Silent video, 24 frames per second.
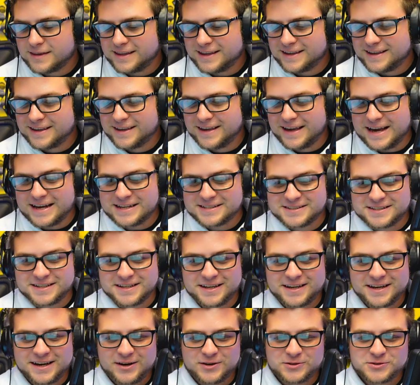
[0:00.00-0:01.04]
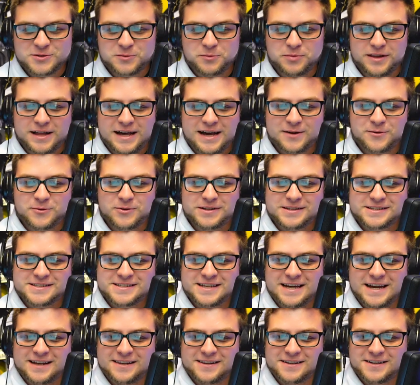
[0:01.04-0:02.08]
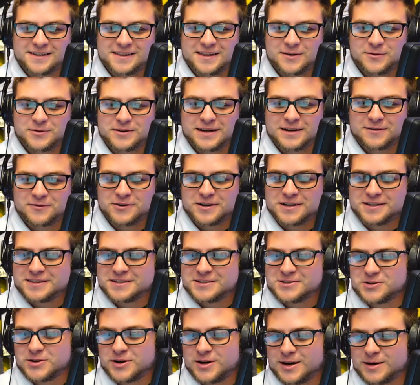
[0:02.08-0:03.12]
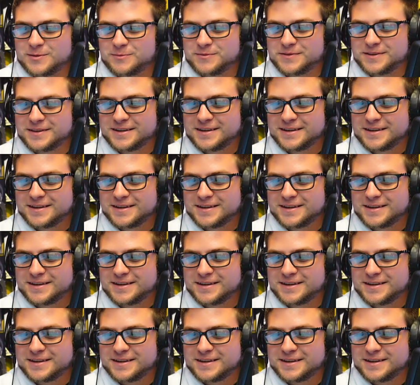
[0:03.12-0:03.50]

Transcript: Casting couch, a black one. Sadly, they would never get the job.